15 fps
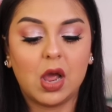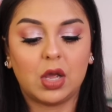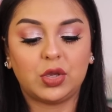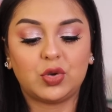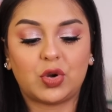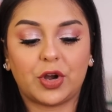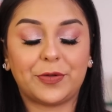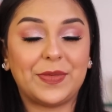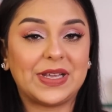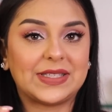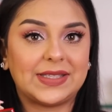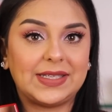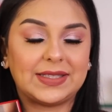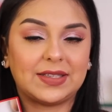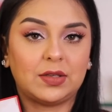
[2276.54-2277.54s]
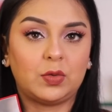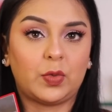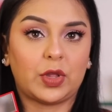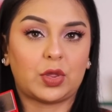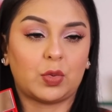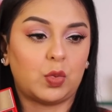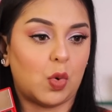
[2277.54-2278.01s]
You got to mix these in
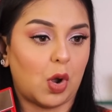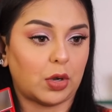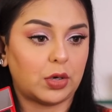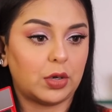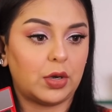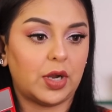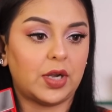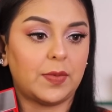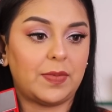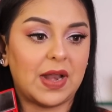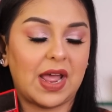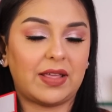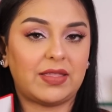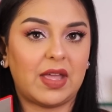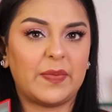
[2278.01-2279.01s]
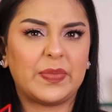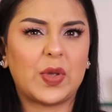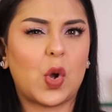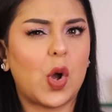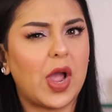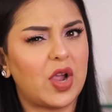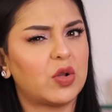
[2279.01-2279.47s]
with water and apply them.
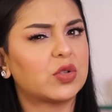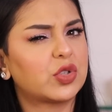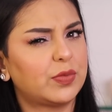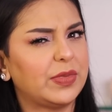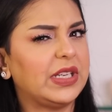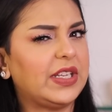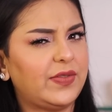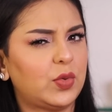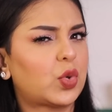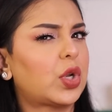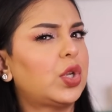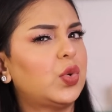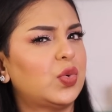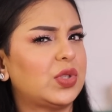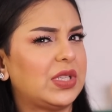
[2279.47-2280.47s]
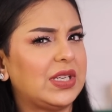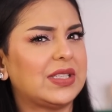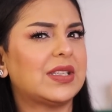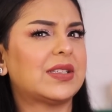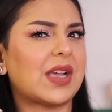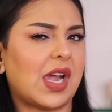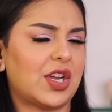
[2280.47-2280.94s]
Or I also believe you can use these
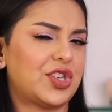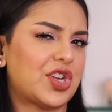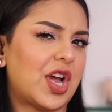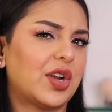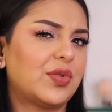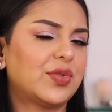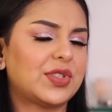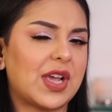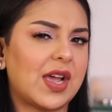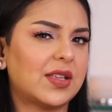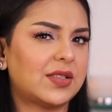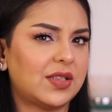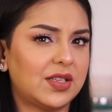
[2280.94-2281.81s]
as eyeshadows as